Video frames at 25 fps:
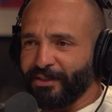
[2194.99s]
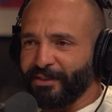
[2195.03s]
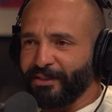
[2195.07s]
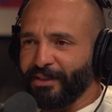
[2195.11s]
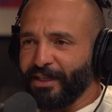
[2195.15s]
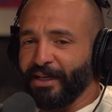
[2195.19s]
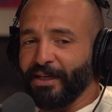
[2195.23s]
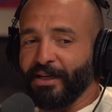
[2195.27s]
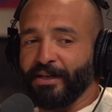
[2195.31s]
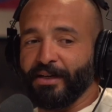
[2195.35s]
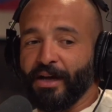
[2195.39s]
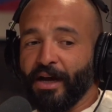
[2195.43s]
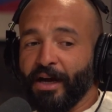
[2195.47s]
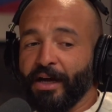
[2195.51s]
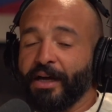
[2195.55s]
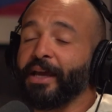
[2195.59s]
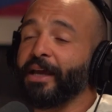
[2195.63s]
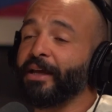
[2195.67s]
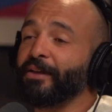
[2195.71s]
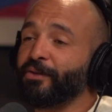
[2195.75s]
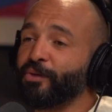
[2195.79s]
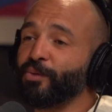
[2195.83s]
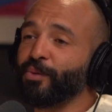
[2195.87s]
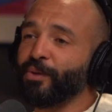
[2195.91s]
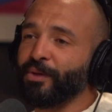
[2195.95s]
And I
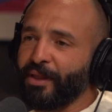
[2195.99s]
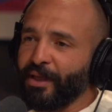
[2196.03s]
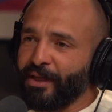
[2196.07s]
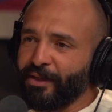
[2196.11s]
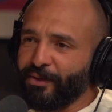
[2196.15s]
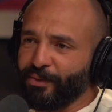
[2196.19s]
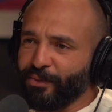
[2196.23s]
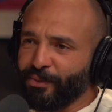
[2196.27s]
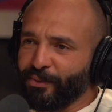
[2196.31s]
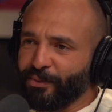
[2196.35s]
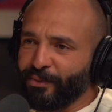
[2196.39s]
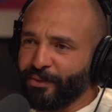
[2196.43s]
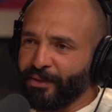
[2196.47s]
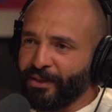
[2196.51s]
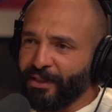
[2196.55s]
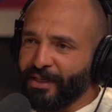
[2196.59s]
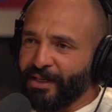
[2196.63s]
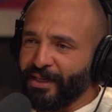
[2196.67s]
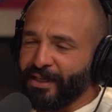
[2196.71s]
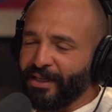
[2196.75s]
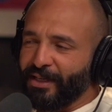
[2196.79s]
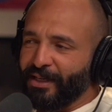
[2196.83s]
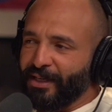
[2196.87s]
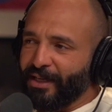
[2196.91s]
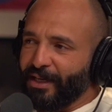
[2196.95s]
can't do what they do.
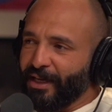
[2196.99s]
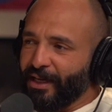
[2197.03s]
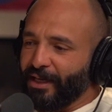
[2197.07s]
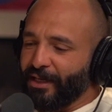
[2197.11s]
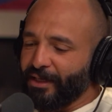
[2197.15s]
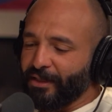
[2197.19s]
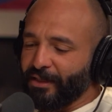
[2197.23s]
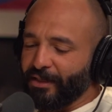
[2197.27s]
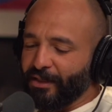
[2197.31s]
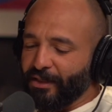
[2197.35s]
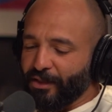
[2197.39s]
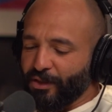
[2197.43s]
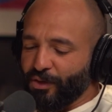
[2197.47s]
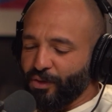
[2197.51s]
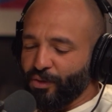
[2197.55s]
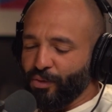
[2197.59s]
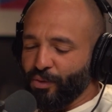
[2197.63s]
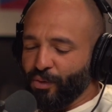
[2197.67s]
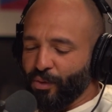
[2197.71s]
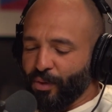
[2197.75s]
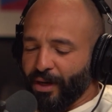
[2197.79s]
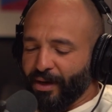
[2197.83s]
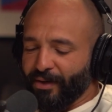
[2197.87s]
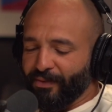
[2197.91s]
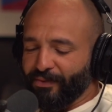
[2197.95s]
And
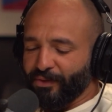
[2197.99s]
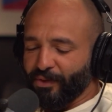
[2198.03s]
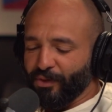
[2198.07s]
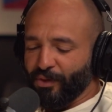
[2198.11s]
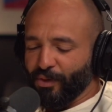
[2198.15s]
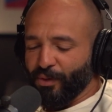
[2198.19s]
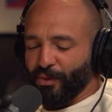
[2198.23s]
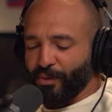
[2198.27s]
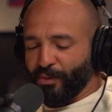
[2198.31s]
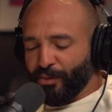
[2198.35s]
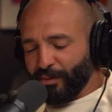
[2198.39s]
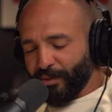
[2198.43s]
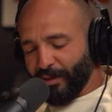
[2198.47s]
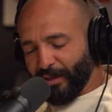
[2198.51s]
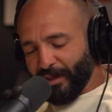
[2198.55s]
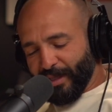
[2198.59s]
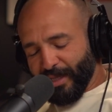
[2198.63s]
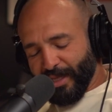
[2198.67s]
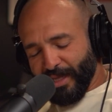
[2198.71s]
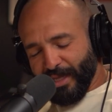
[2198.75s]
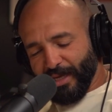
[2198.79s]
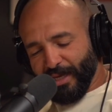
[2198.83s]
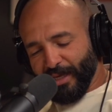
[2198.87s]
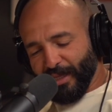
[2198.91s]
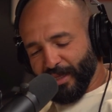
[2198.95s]
you have to know
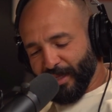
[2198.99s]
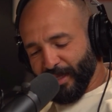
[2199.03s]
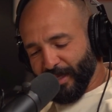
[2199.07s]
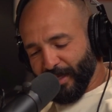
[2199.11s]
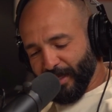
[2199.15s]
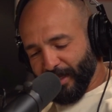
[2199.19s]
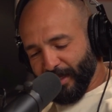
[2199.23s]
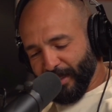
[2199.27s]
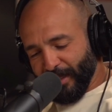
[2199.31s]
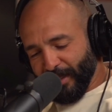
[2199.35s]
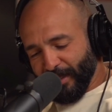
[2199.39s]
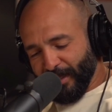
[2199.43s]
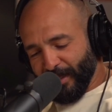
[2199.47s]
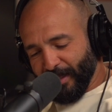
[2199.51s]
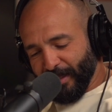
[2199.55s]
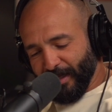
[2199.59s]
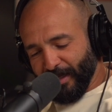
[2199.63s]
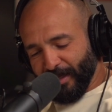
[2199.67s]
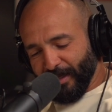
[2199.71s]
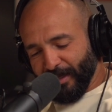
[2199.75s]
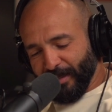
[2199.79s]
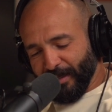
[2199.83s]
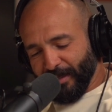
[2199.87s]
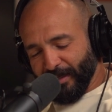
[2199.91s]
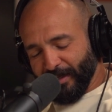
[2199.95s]

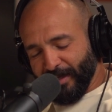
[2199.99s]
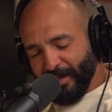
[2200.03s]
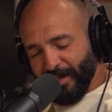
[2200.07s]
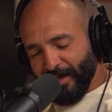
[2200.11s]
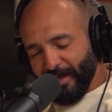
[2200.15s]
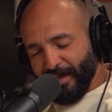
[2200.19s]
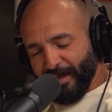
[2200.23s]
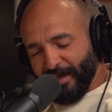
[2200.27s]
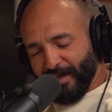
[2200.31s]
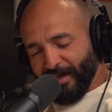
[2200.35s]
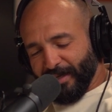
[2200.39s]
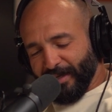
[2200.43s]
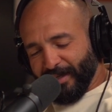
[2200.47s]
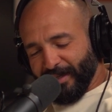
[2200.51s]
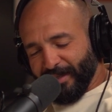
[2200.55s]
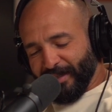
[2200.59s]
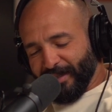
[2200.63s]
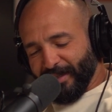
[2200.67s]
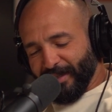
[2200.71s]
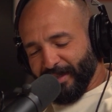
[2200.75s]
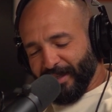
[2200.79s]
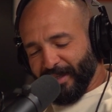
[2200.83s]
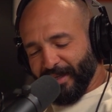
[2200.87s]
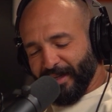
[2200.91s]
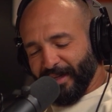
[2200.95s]
the
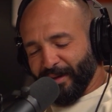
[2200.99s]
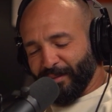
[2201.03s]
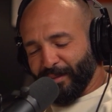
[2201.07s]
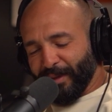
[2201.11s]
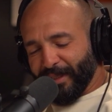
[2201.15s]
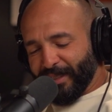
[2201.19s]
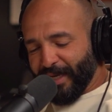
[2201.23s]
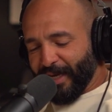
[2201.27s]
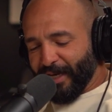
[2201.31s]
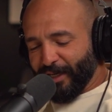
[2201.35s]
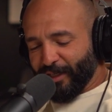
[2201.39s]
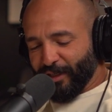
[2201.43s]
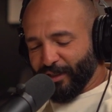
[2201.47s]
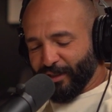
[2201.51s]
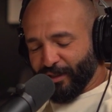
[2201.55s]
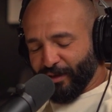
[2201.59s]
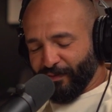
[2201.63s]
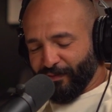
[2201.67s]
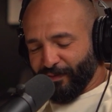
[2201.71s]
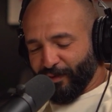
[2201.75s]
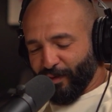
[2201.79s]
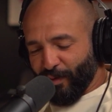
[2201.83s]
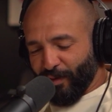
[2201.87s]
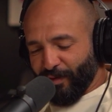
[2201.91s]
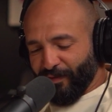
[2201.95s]
limitations
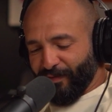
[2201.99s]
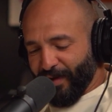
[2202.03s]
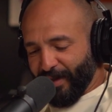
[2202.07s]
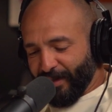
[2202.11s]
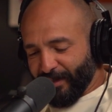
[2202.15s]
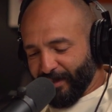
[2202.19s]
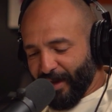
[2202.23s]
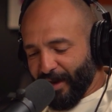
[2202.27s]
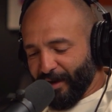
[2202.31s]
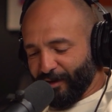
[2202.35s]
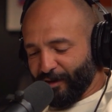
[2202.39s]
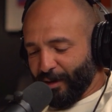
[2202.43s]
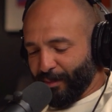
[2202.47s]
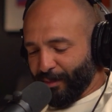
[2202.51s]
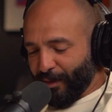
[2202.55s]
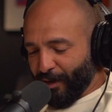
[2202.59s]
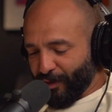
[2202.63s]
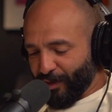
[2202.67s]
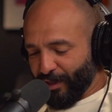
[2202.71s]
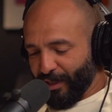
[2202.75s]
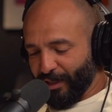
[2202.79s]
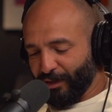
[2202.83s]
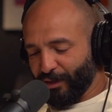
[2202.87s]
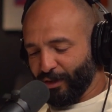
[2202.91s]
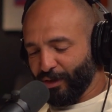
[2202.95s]
of your Venn diagram. There's
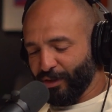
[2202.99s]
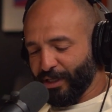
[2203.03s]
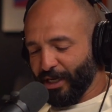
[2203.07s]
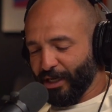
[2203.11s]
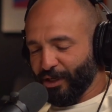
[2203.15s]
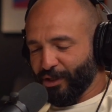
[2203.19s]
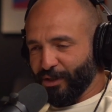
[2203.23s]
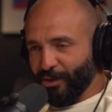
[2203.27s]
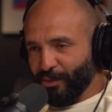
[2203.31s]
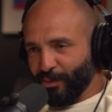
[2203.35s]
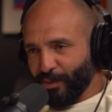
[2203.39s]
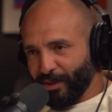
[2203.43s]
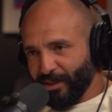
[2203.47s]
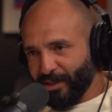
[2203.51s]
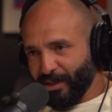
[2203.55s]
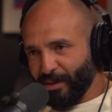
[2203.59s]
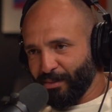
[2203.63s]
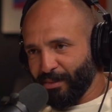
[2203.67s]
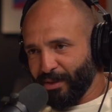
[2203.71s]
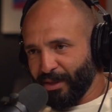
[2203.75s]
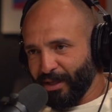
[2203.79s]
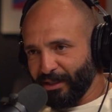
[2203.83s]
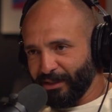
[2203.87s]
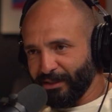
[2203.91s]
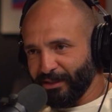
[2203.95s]
an intersection with some
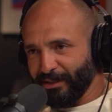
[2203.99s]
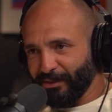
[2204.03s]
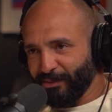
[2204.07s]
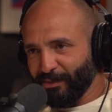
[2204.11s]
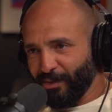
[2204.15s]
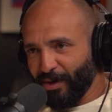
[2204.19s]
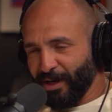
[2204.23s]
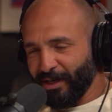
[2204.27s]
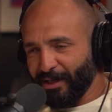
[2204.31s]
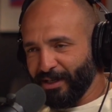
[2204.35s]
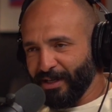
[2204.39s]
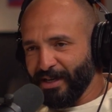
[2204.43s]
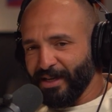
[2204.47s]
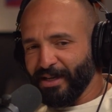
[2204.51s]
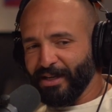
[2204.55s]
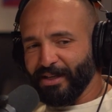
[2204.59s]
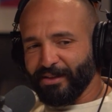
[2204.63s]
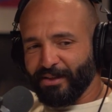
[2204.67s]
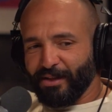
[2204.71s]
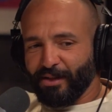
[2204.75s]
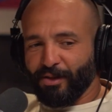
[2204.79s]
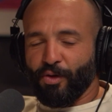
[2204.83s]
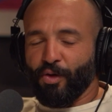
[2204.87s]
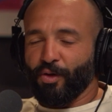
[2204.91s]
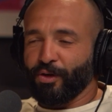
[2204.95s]
things, right?
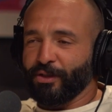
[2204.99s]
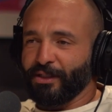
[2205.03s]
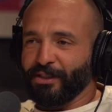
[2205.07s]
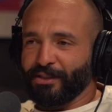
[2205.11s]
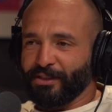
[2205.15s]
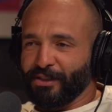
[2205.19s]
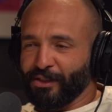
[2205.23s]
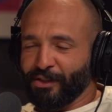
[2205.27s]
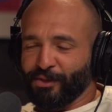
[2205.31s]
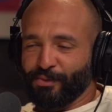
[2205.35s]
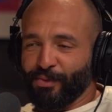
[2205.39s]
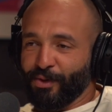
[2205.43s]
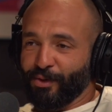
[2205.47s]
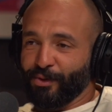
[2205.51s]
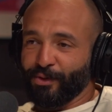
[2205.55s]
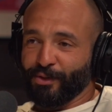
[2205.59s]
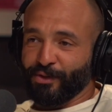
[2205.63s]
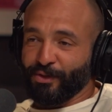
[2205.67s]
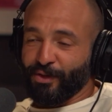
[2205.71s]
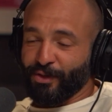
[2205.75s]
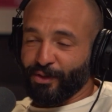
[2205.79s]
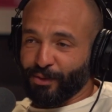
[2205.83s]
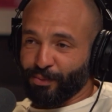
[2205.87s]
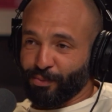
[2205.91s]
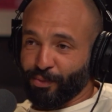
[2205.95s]
The long distance runner is
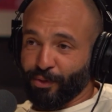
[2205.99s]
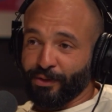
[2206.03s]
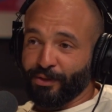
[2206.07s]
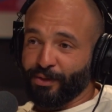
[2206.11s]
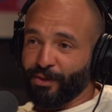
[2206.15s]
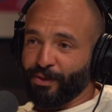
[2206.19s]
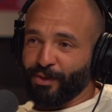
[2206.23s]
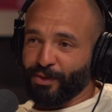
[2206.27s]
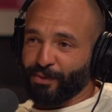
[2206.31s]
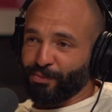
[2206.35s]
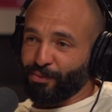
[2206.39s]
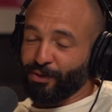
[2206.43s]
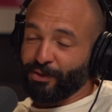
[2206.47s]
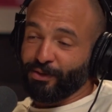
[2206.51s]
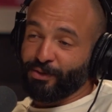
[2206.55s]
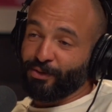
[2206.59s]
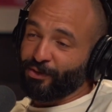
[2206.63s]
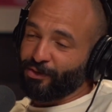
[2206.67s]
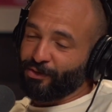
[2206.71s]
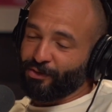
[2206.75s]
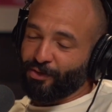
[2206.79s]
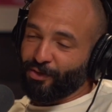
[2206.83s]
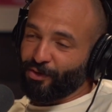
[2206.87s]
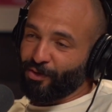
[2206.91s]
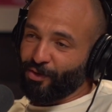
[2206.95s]
not a sprinter. The sprinter
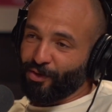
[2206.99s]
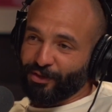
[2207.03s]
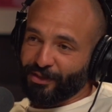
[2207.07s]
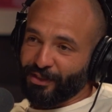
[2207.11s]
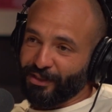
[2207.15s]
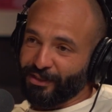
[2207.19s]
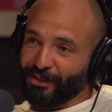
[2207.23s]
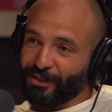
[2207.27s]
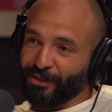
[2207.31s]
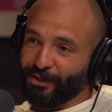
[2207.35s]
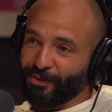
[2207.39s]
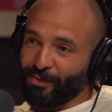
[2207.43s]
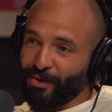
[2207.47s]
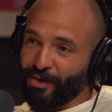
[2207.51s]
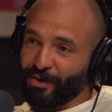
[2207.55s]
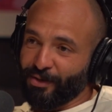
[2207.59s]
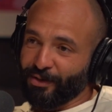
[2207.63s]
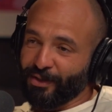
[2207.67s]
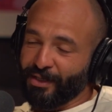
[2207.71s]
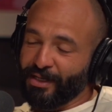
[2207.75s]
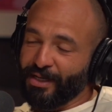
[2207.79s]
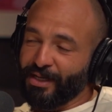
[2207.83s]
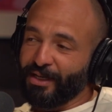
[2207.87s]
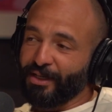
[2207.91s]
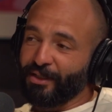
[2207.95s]
is not a long distance runner.
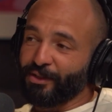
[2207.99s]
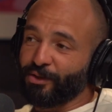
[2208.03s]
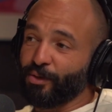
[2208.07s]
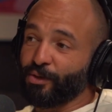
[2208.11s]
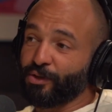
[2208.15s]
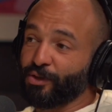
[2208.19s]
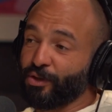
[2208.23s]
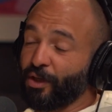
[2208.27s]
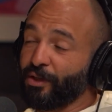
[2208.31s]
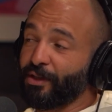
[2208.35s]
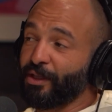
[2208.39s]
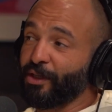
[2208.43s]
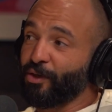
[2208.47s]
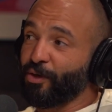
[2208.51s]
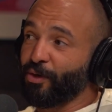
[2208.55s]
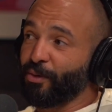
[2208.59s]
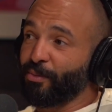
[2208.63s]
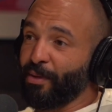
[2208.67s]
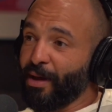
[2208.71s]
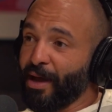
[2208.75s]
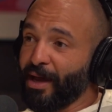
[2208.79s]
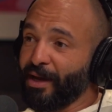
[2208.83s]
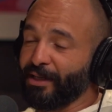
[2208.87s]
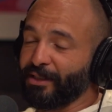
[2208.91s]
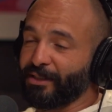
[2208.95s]
So it's not that you're
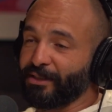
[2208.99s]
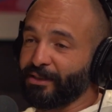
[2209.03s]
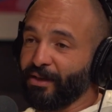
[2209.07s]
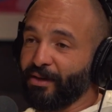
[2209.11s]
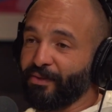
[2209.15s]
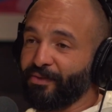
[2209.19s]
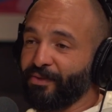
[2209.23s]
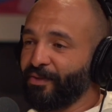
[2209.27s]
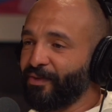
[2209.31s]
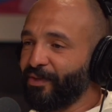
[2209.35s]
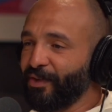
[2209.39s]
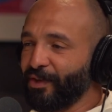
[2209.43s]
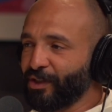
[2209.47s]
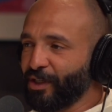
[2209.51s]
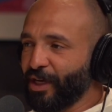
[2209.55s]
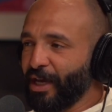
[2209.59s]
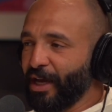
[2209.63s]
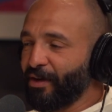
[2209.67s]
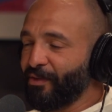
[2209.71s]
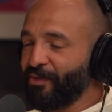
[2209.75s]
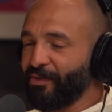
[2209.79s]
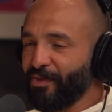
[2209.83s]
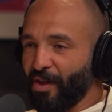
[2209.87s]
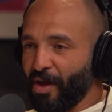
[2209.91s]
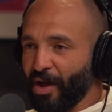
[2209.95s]
bad at stuff. A fish
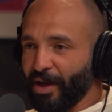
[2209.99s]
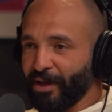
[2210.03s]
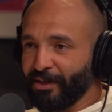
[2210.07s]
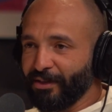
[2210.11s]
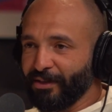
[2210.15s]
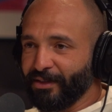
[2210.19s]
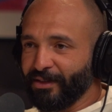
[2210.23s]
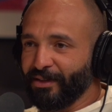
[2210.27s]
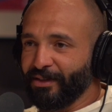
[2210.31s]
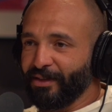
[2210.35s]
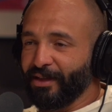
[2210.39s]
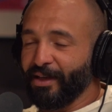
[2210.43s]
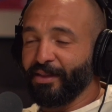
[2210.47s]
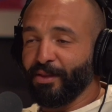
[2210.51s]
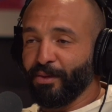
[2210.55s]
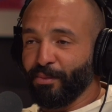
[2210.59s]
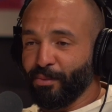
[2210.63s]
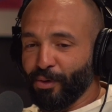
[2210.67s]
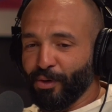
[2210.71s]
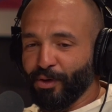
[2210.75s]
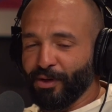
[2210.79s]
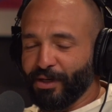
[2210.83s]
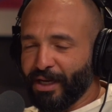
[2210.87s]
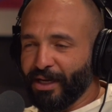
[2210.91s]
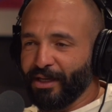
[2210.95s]
can't fly and the
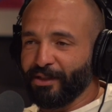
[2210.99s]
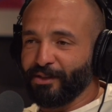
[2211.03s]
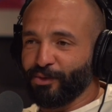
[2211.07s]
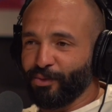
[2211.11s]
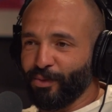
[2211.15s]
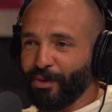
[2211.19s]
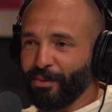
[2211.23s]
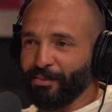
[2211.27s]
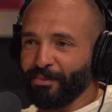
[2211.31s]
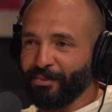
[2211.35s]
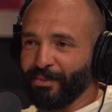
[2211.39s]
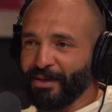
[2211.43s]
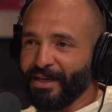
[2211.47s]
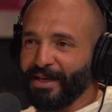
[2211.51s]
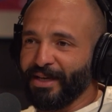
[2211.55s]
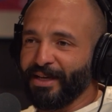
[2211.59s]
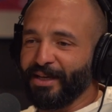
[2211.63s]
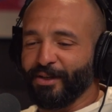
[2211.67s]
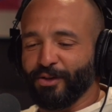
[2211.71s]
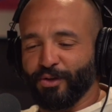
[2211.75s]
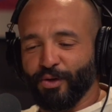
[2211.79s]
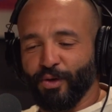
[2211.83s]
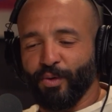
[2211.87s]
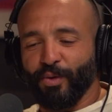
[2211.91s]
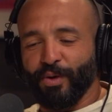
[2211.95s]
bird can't swim.
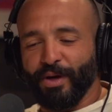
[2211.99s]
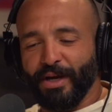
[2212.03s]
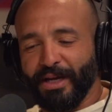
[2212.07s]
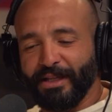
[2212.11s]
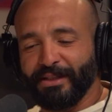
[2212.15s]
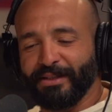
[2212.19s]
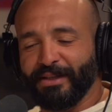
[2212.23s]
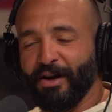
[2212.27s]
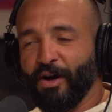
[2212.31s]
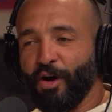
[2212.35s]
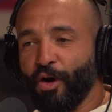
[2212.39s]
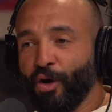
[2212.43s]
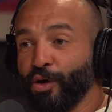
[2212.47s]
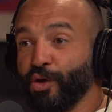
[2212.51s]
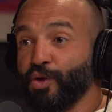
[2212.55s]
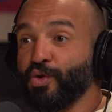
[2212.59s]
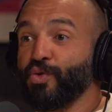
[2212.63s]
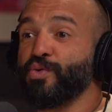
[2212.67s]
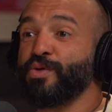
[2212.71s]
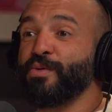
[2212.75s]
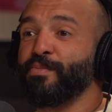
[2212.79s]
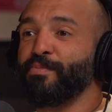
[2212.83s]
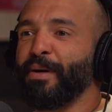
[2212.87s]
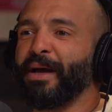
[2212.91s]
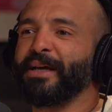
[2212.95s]
So are
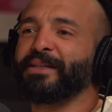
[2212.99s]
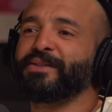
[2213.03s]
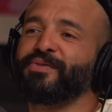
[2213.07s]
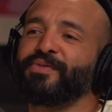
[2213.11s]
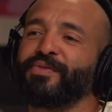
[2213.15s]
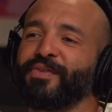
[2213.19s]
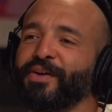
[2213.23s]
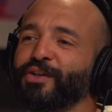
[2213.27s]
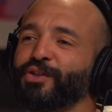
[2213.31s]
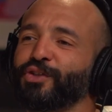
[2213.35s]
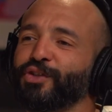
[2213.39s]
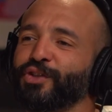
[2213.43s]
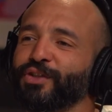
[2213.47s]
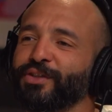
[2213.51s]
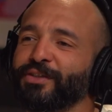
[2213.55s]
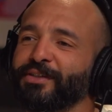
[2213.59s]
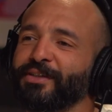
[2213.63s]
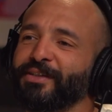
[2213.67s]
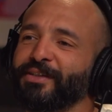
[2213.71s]
you the best fish?